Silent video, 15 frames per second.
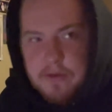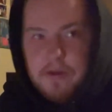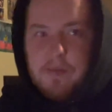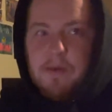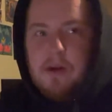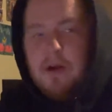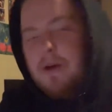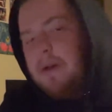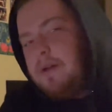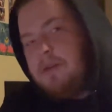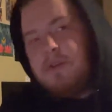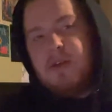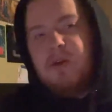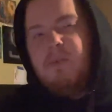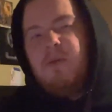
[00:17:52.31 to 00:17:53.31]
To me, I
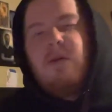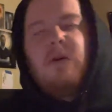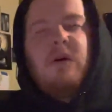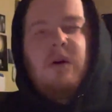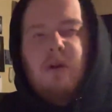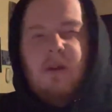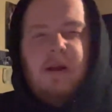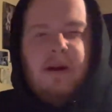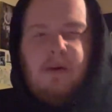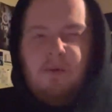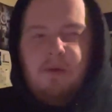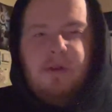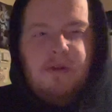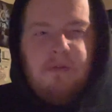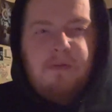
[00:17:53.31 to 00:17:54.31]
see more like
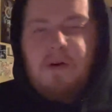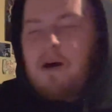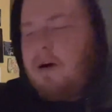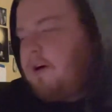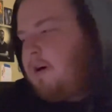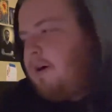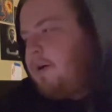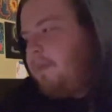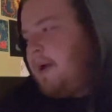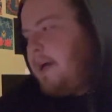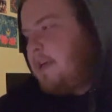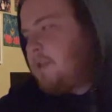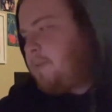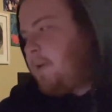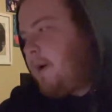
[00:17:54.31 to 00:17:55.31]
with the firearm
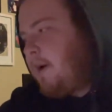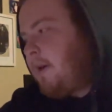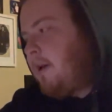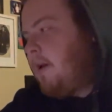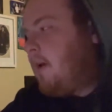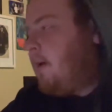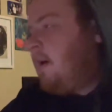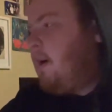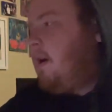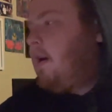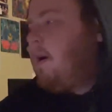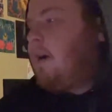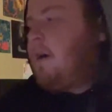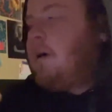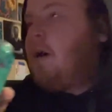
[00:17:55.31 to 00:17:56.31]
aspect
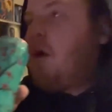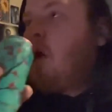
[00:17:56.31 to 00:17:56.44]
and